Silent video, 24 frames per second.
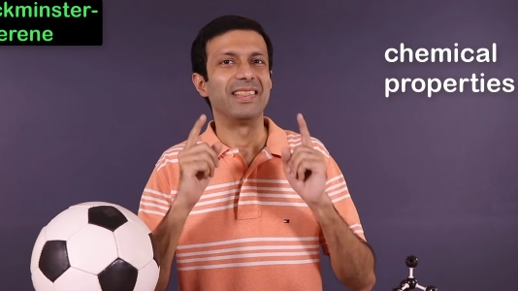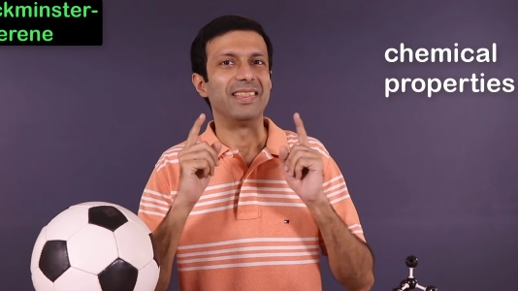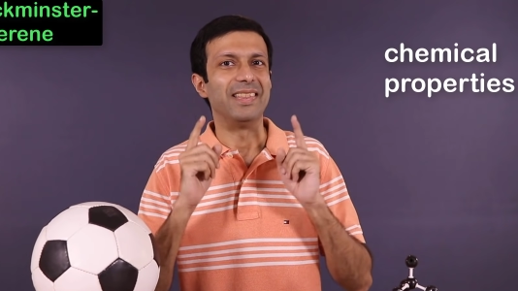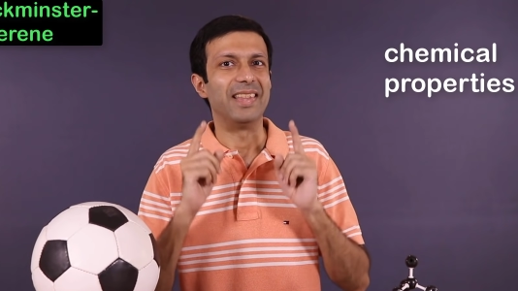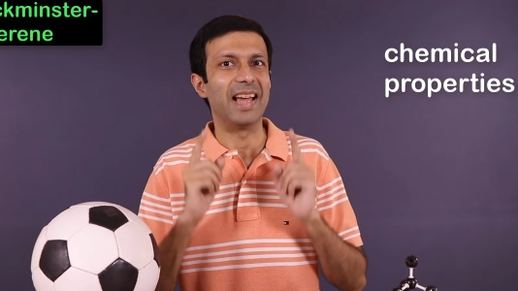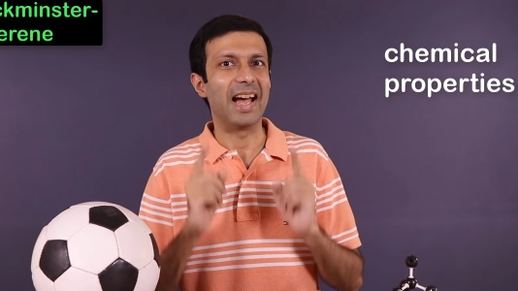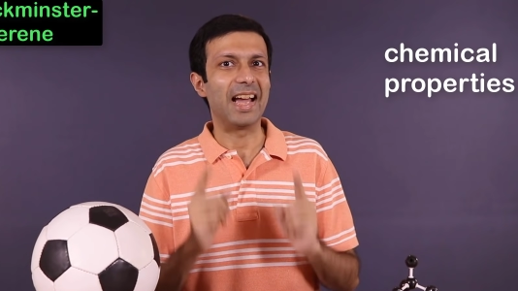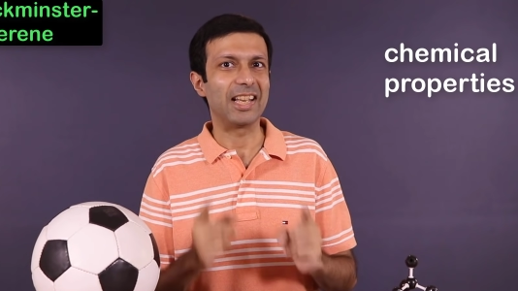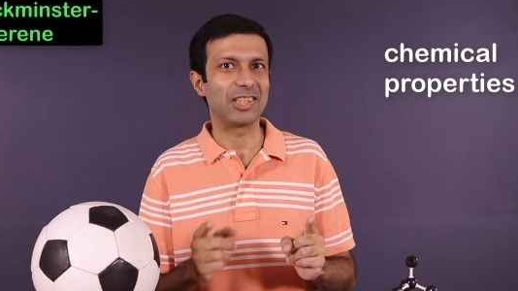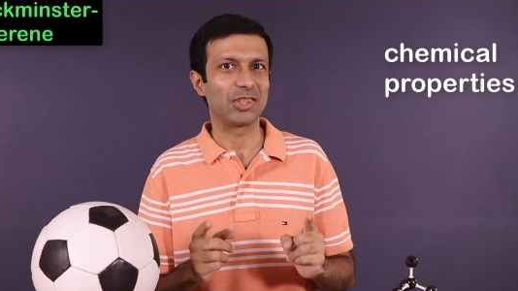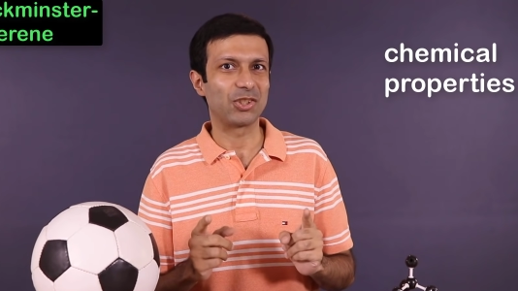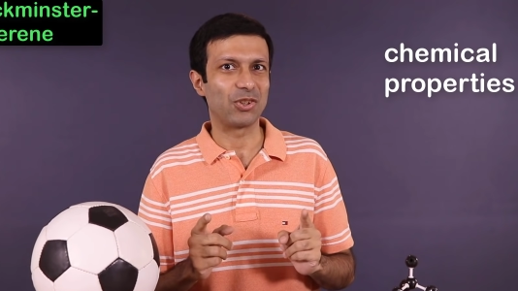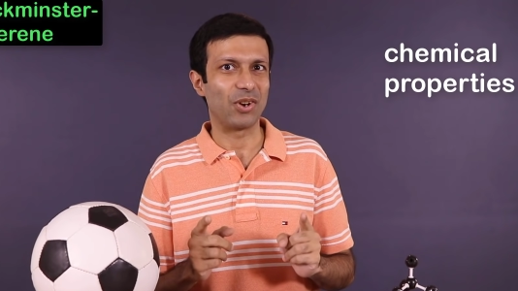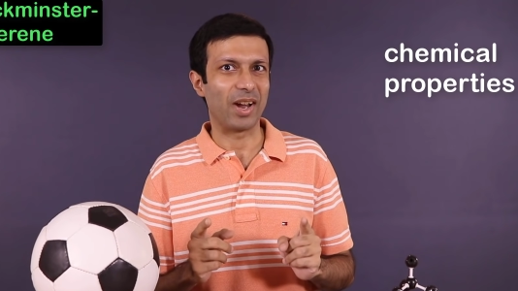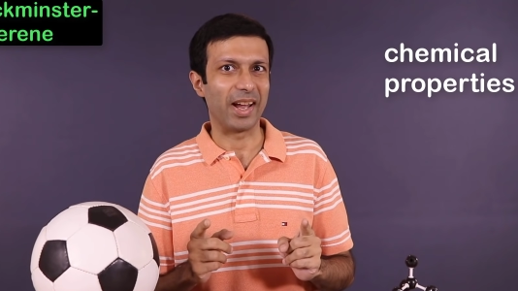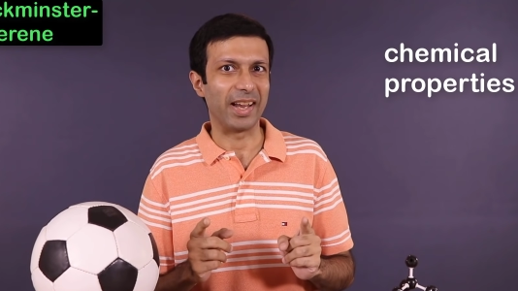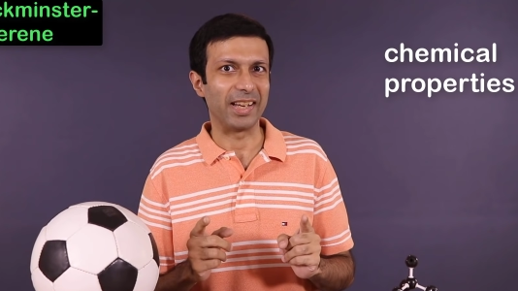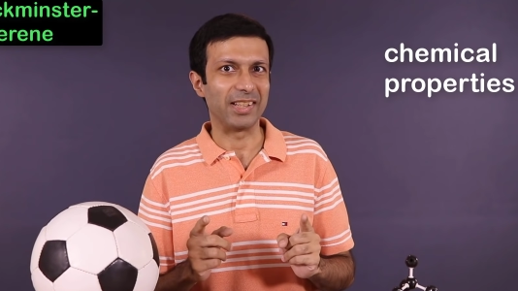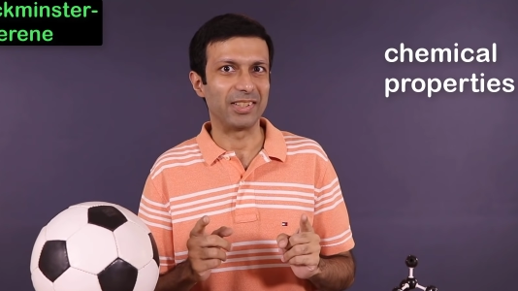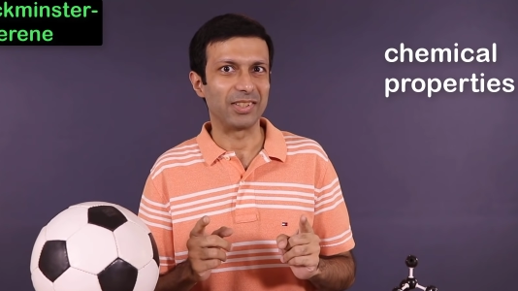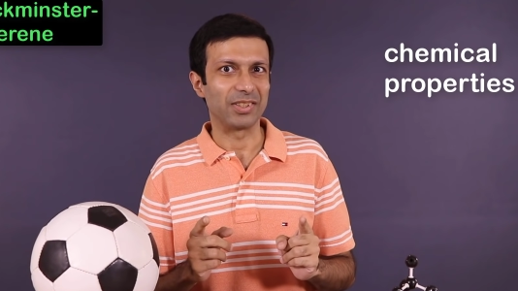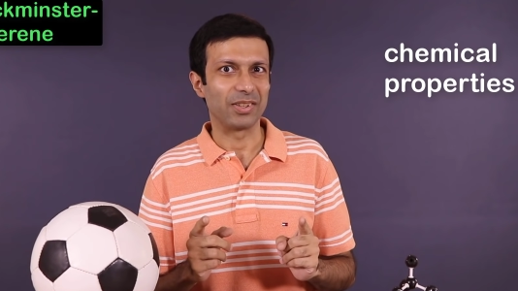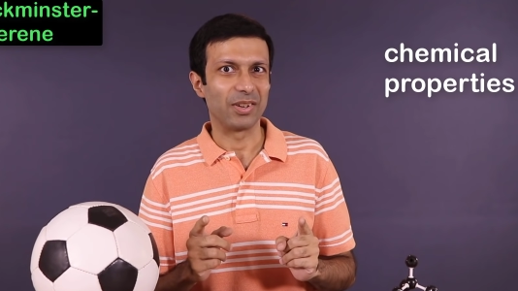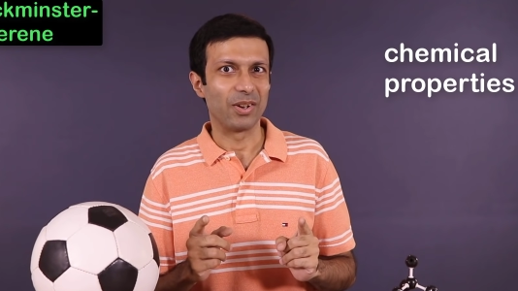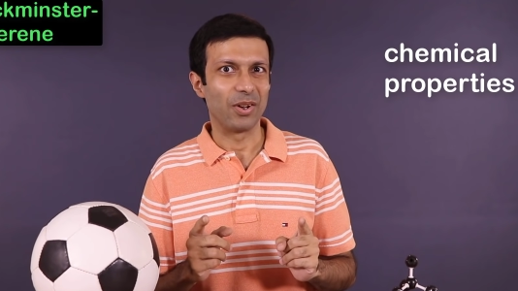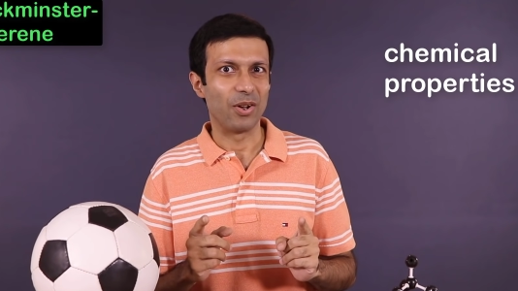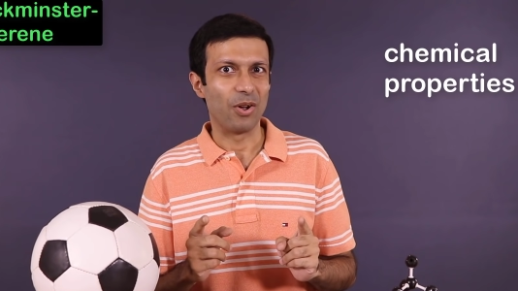That's right,